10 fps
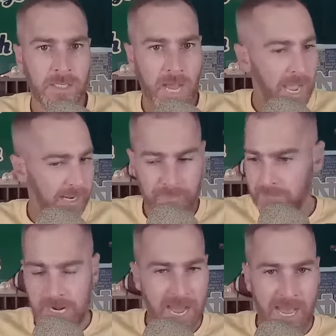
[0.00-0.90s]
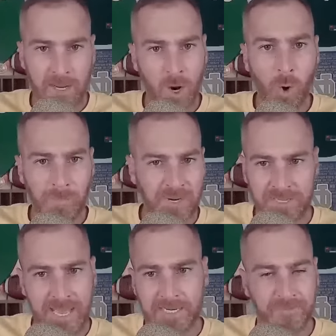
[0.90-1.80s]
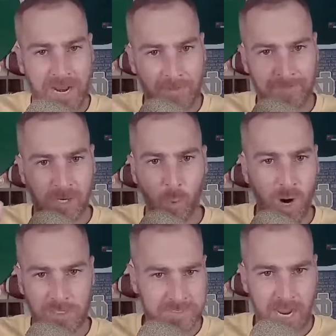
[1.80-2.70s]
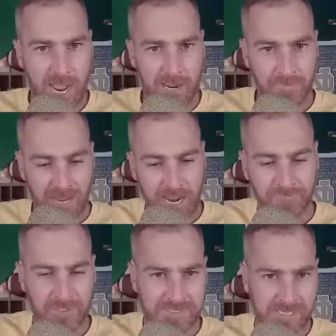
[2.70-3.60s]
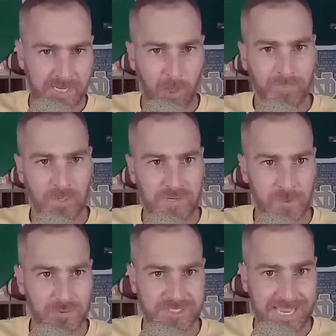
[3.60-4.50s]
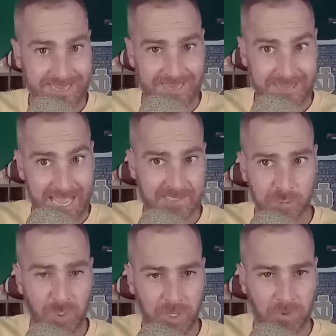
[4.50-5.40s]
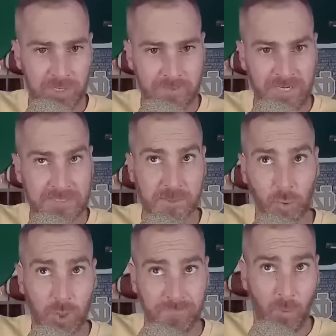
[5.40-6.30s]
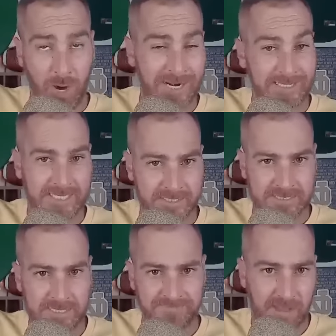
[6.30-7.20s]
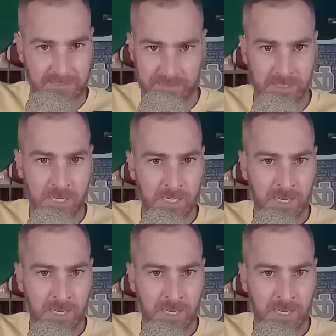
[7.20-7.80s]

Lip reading: I am not open to that even happening one time. Every single preview said that's what Notre Dame needs to look for out of this defense.